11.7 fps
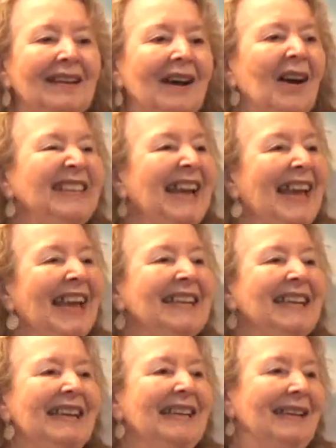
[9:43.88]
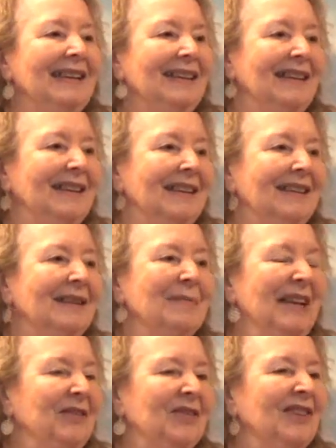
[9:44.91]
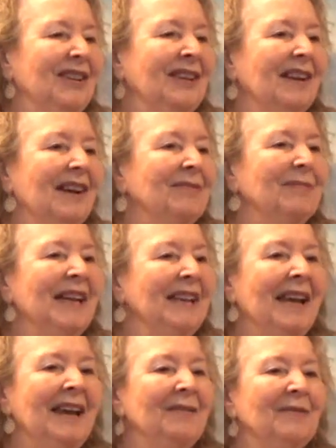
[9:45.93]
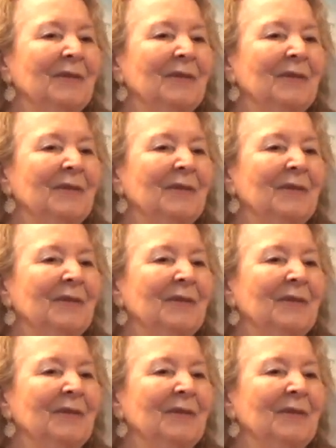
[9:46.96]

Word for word: on any dimension of my life